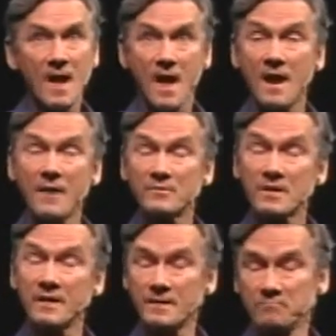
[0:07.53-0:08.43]
And I was
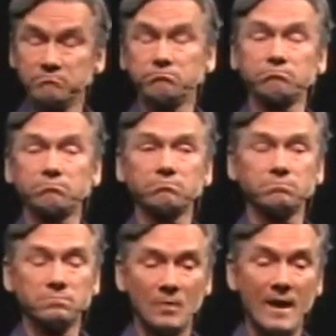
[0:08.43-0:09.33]
like,
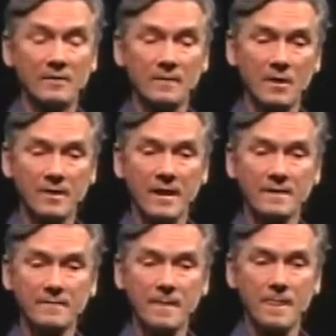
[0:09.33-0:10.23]
Wow, okay.
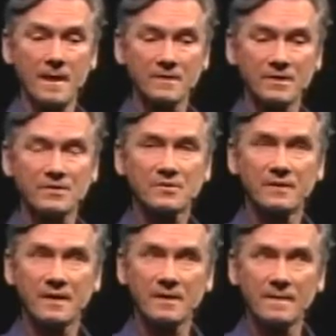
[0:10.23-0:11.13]
I just stood
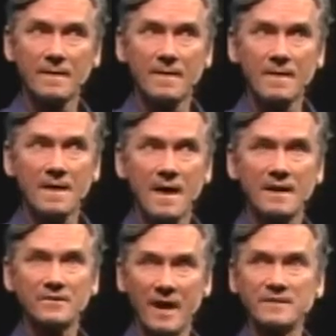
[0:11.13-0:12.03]
there, and
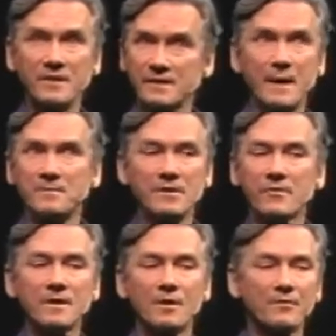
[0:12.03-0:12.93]
it, I just kept hearing
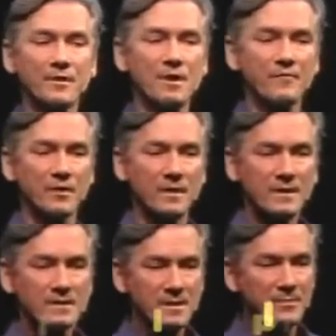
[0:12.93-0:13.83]
it over and over
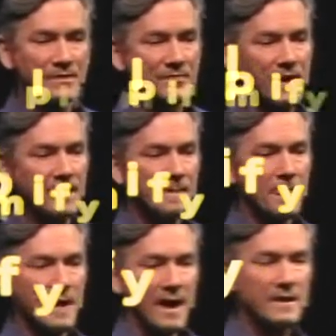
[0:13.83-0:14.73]
simplify.
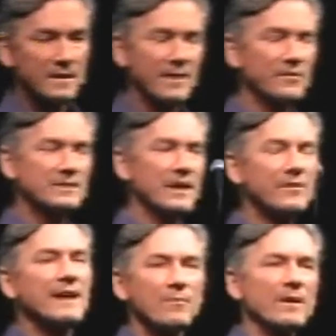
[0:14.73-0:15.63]
And you ever, you ever
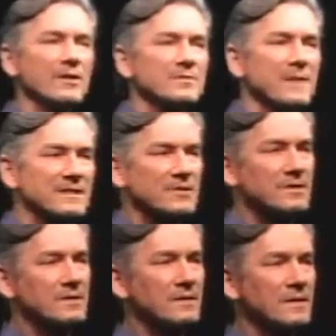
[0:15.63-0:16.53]
get one of those
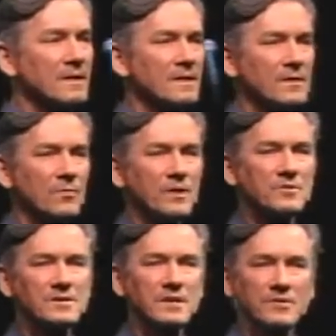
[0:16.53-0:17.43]
messages where you
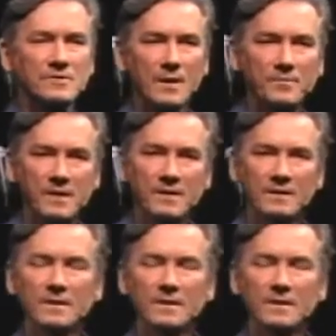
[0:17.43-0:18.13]
just hear something?